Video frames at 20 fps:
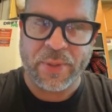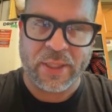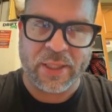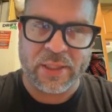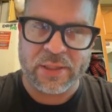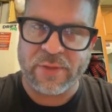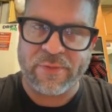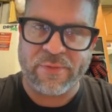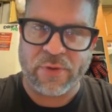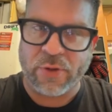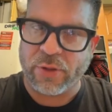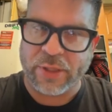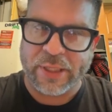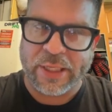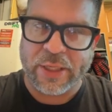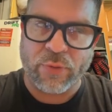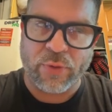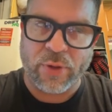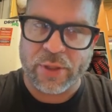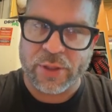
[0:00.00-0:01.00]
Because if our
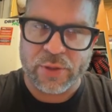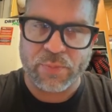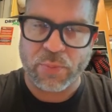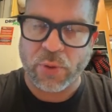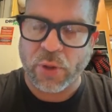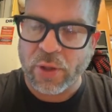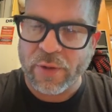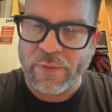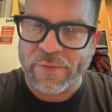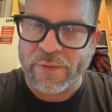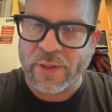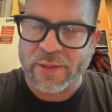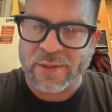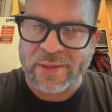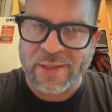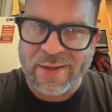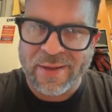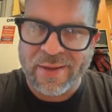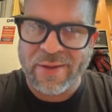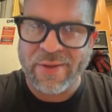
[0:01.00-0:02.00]
lead run is perfect,
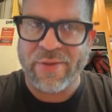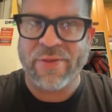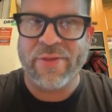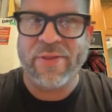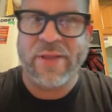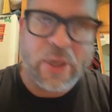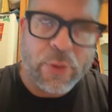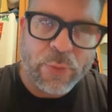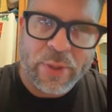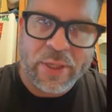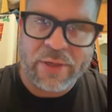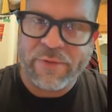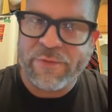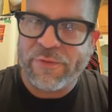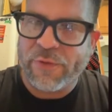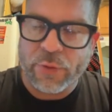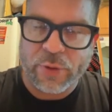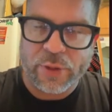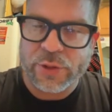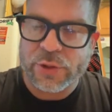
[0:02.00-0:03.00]
then we can
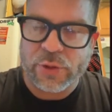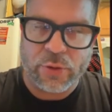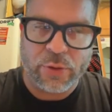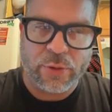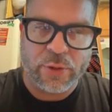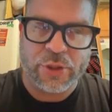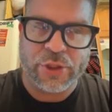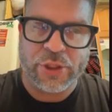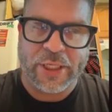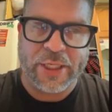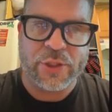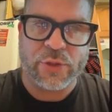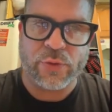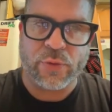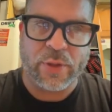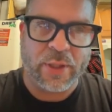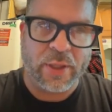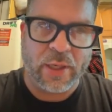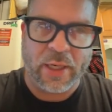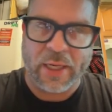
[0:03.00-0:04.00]
focus on the chase
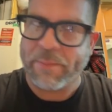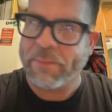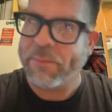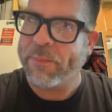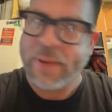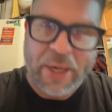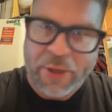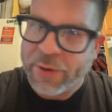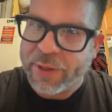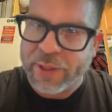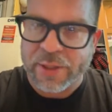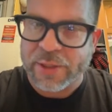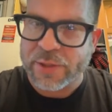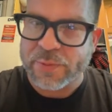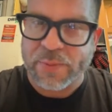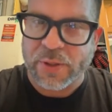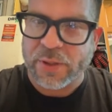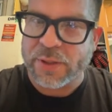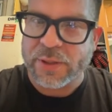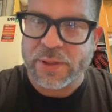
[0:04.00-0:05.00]
run and like bury
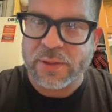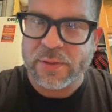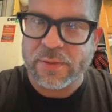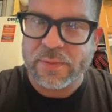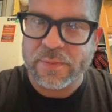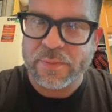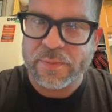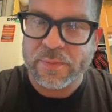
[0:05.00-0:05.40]
this person.